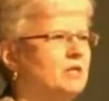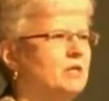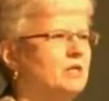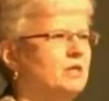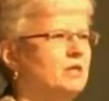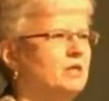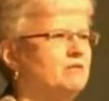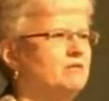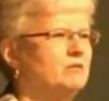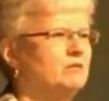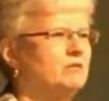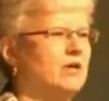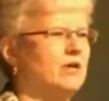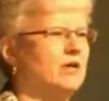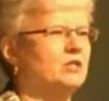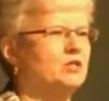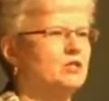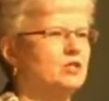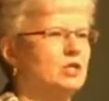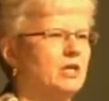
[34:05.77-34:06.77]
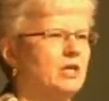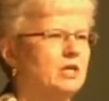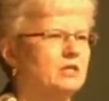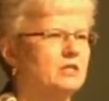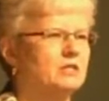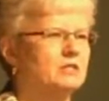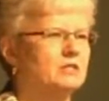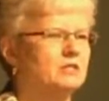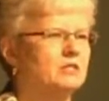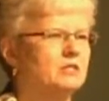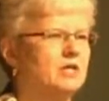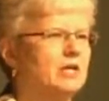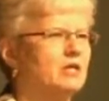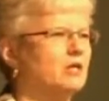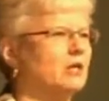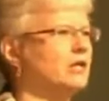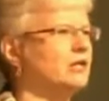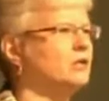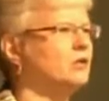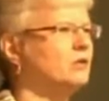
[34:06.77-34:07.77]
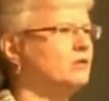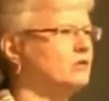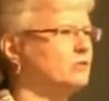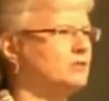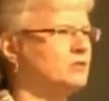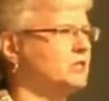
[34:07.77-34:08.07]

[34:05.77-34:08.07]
if you've had a chance to take, I know it was